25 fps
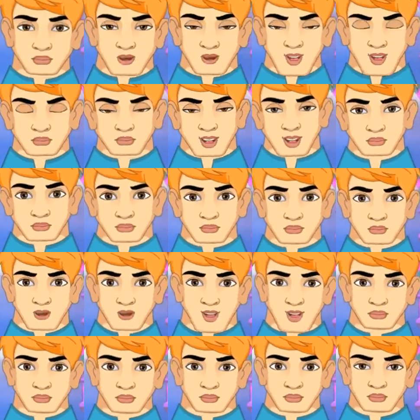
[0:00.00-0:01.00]
I am the
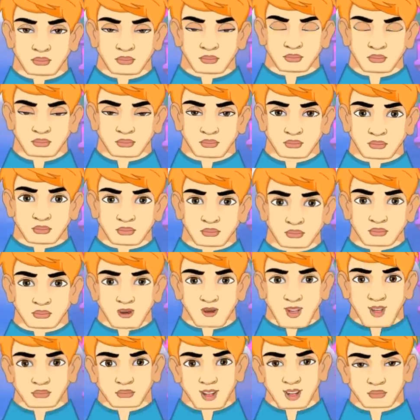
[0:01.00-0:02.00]
prince.
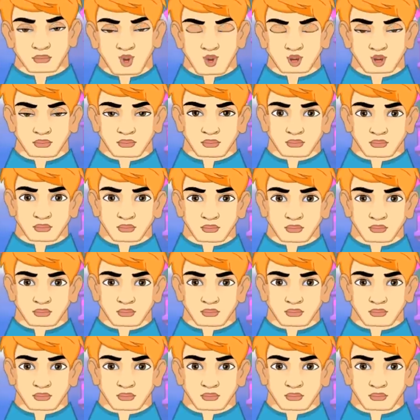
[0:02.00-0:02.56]
Who are you?